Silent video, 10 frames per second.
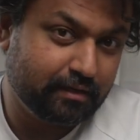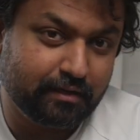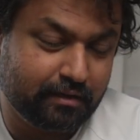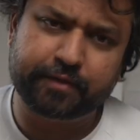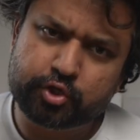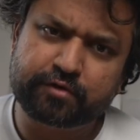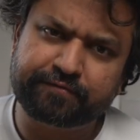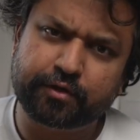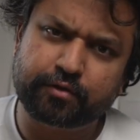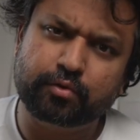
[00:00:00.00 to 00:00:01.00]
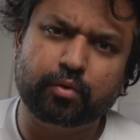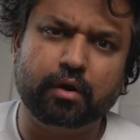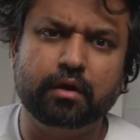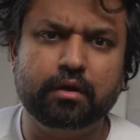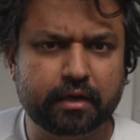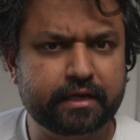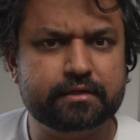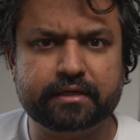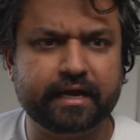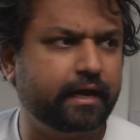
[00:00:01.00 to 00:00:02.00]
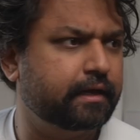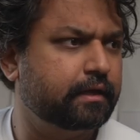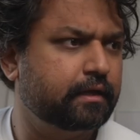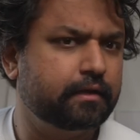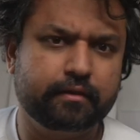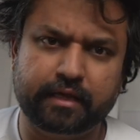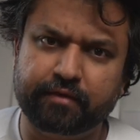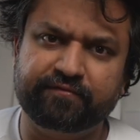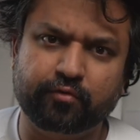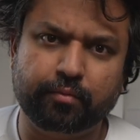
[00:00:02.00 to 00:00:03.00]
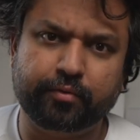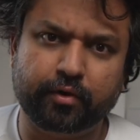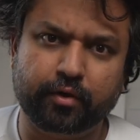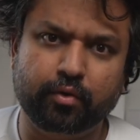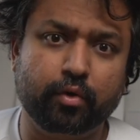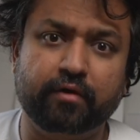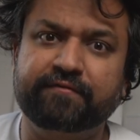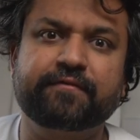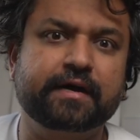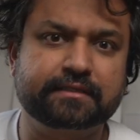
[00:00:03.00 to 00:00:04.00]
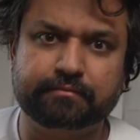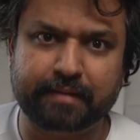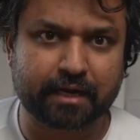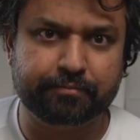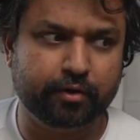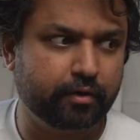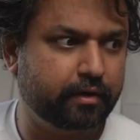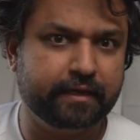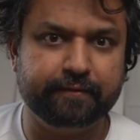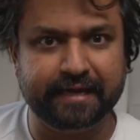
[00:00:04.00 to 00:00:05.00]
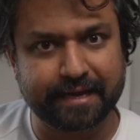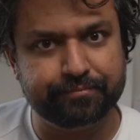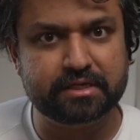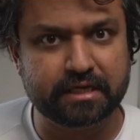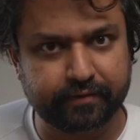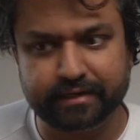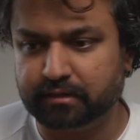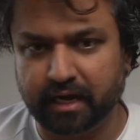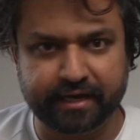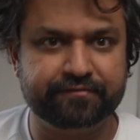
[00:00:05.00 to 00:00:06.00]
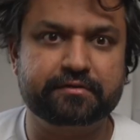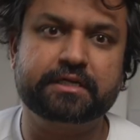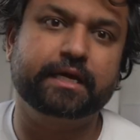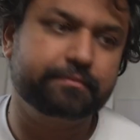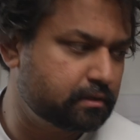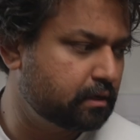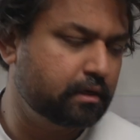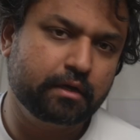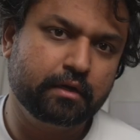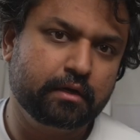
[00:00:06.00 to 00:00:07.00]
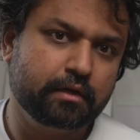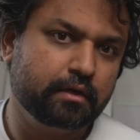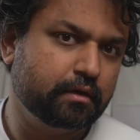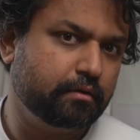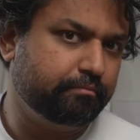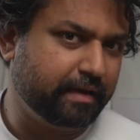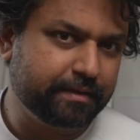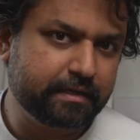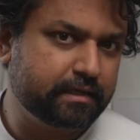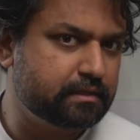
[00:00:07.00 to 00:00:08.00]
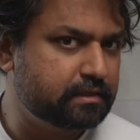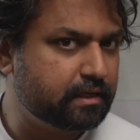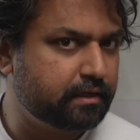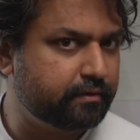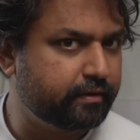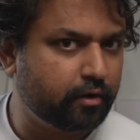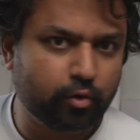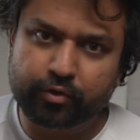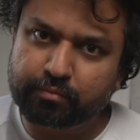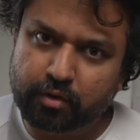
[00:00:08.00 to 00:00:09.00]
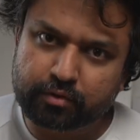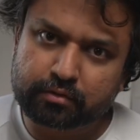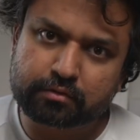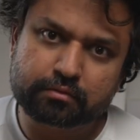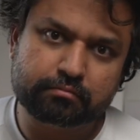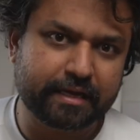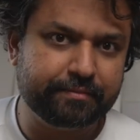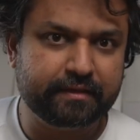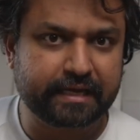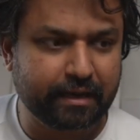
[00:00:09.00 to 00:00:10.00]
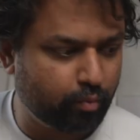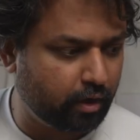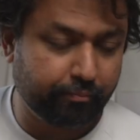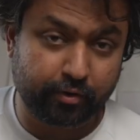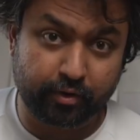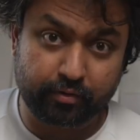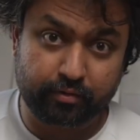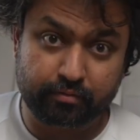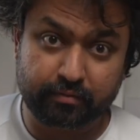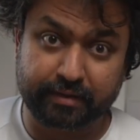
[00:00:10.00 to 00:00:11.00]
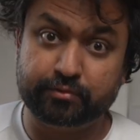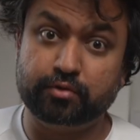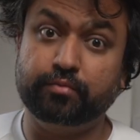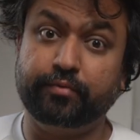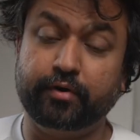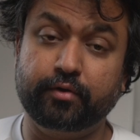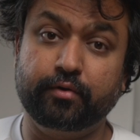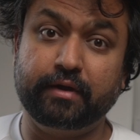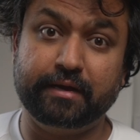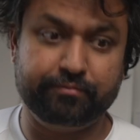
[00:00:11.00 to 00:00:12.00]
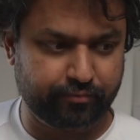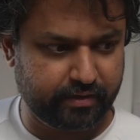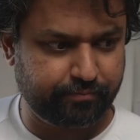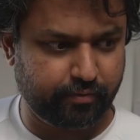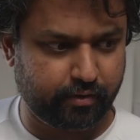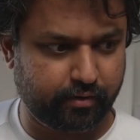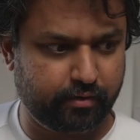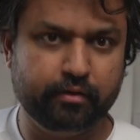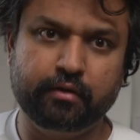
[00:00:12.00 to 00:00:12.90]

And those of you who are looking to get the M4 Pro or a first MacBook in the M series line of chips, maybe consider an older model, maybe the M1 Pro, M2 Pro, M3 Pro.